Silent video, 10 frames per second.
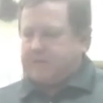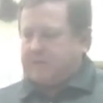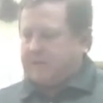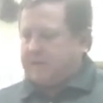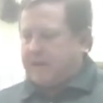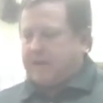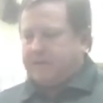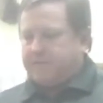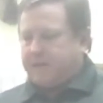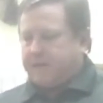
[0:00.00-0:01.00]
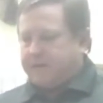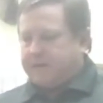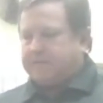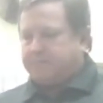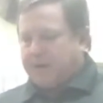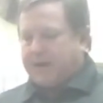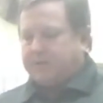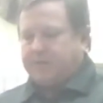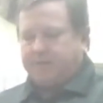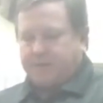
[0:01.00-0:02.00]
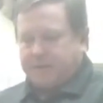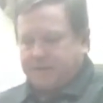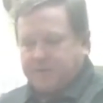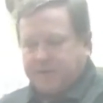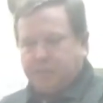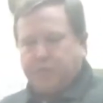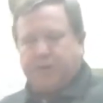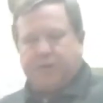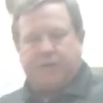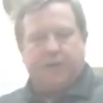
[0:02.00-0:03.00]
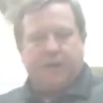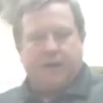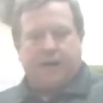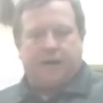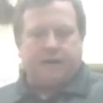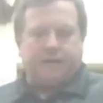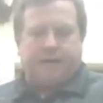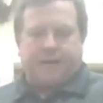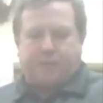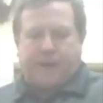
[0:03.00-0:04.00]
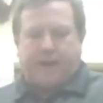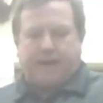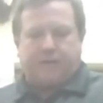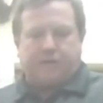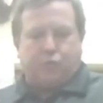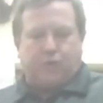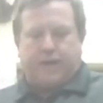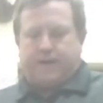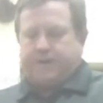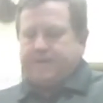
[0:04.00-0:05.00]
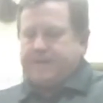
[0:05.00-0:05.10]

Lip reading: in a negative light. It's positive. It does come with a glass pack as well,